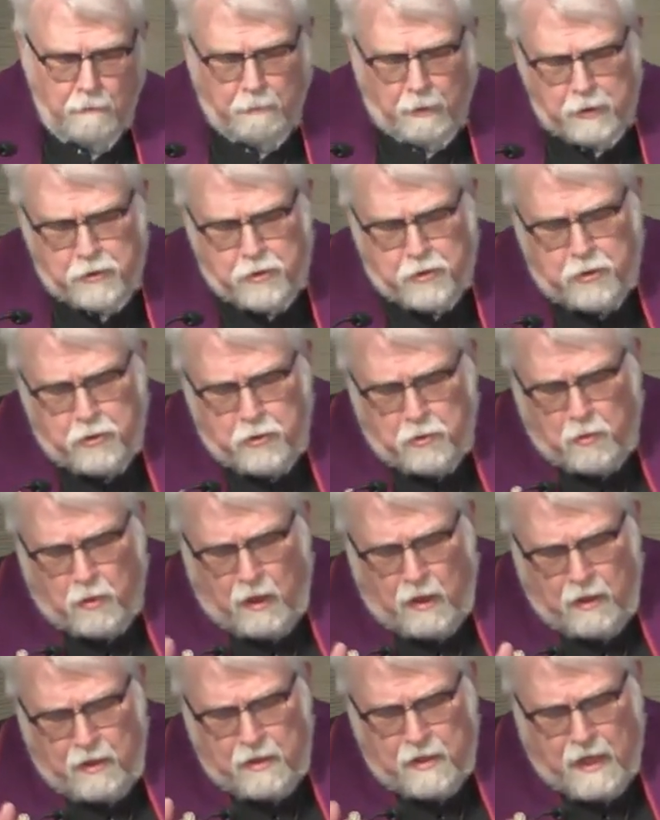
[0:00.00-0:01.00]
But you
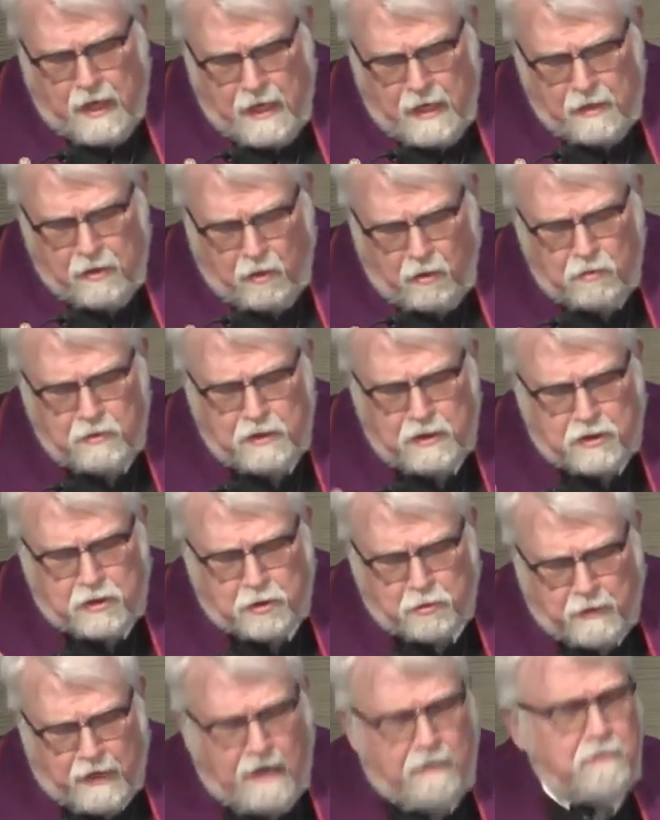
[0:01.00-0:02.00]
are not only
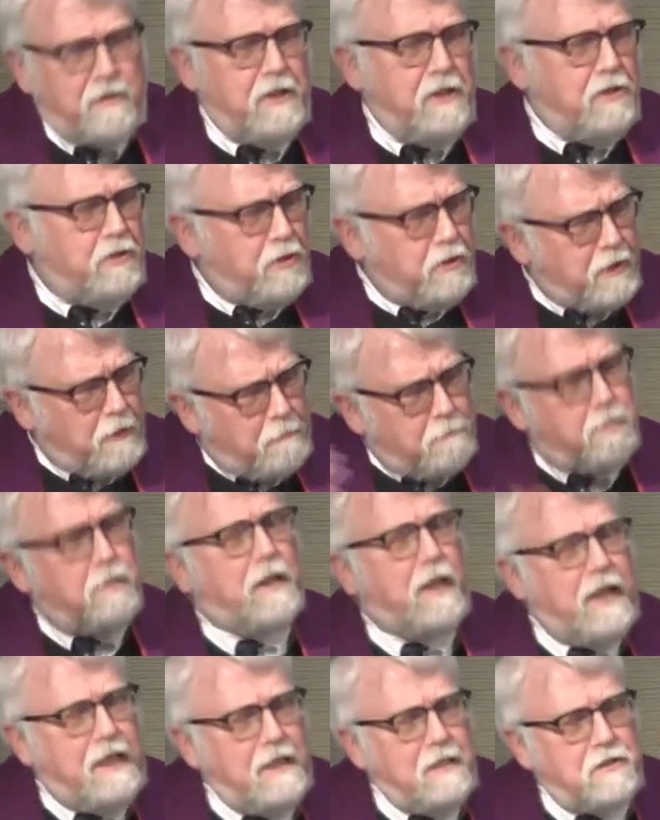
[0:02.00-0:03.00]
traveling to the
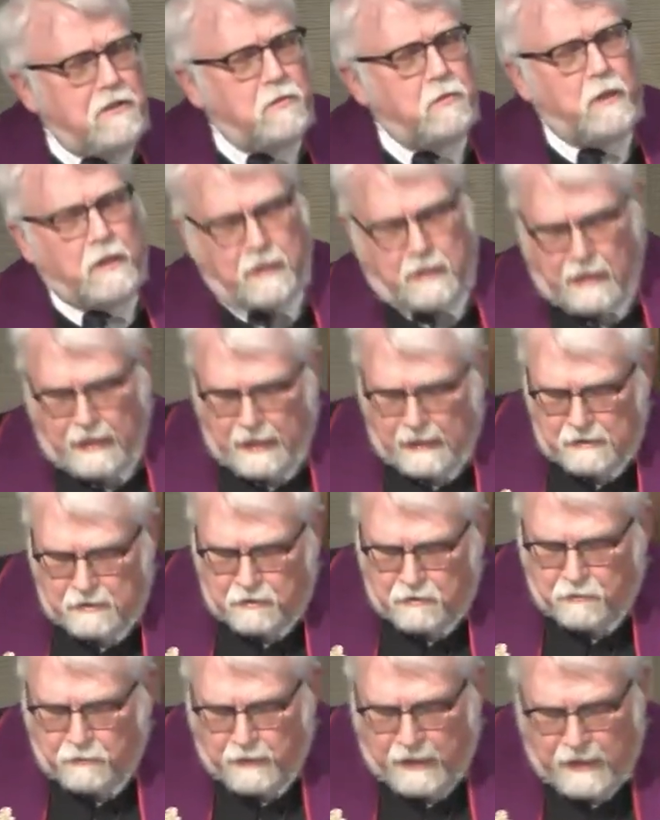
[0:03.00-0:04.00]
place where God
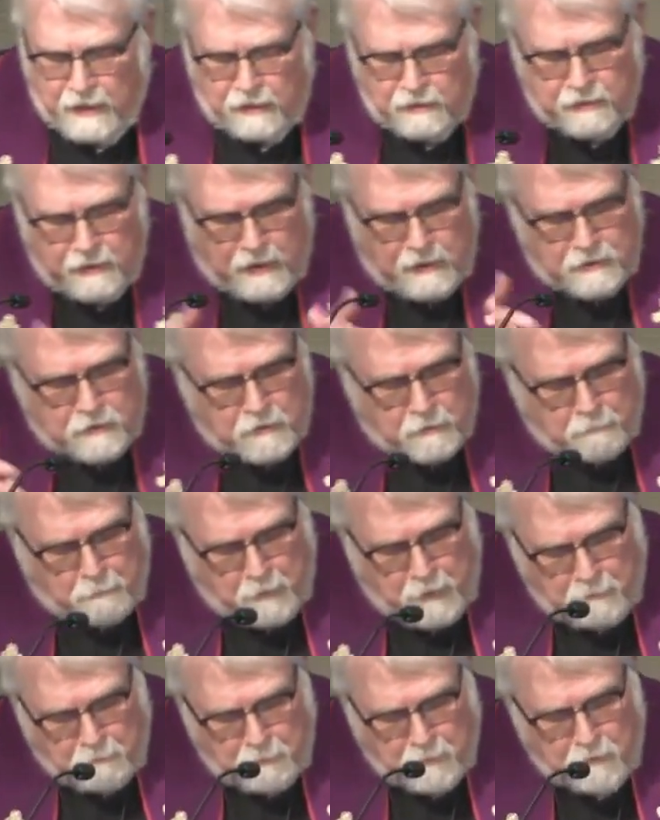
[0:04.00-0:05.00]
is found as the
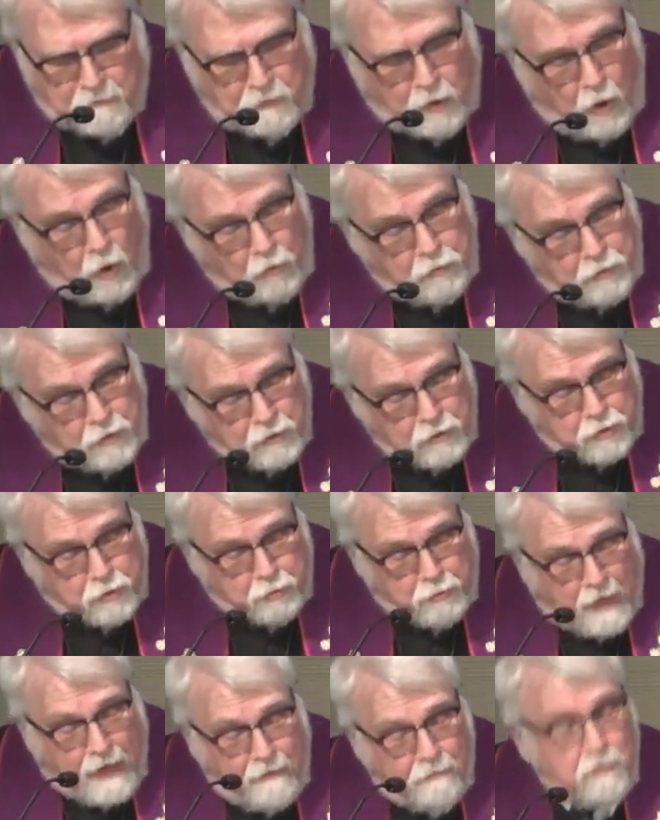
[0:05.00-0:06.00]
people of old, you're
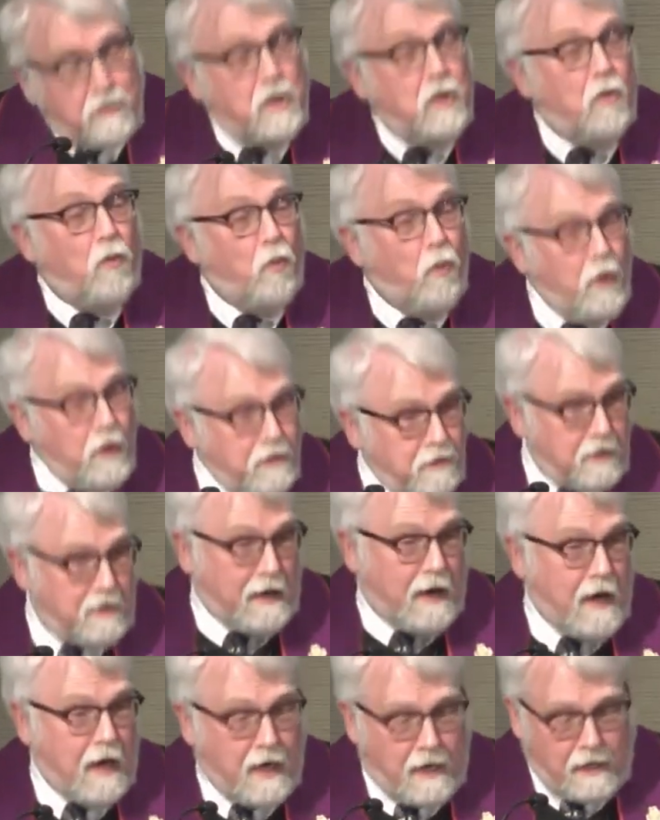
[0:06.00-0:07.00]
traveling
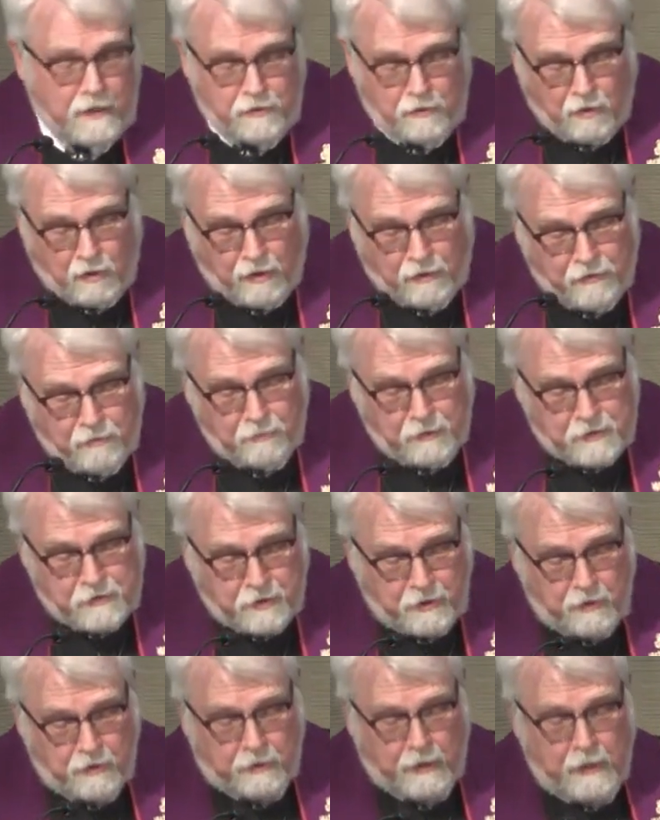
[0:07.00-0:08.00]
with God on the
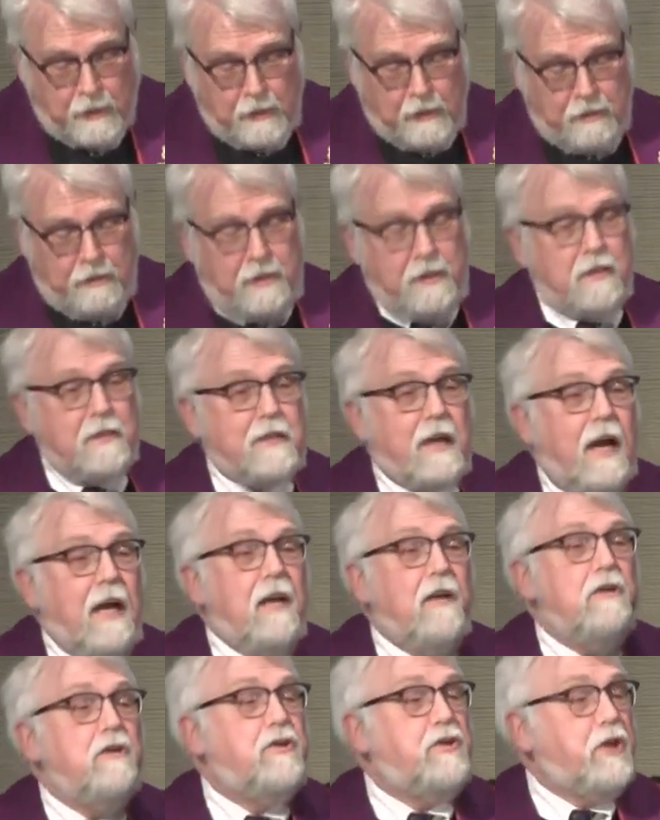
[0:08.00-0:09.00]
return. The
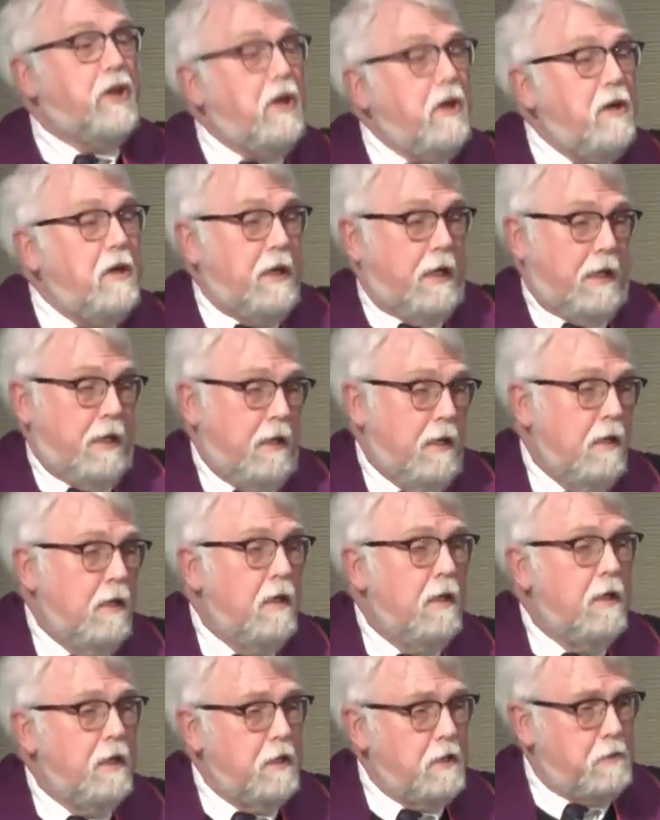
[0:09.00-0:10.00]
entire journey
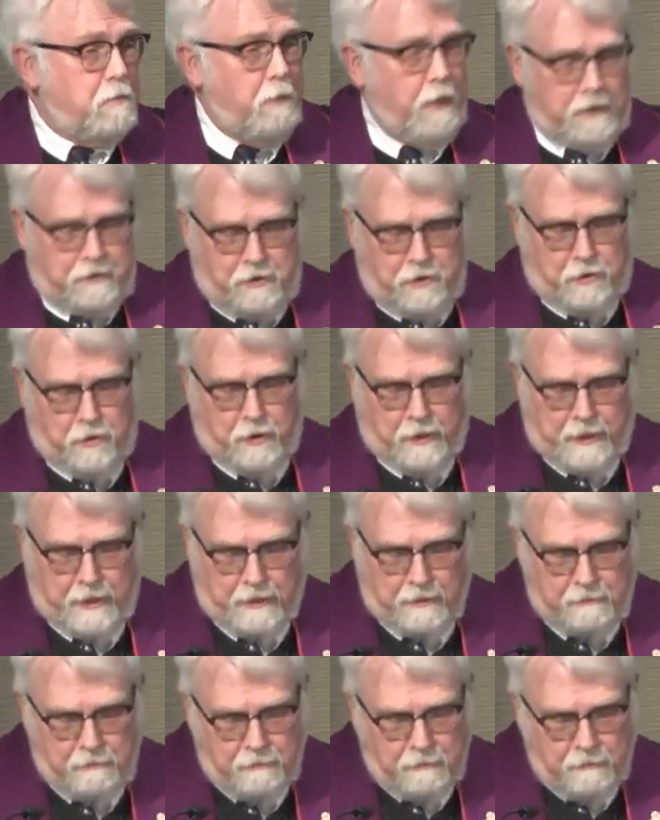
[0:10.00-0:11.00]
is metanoia.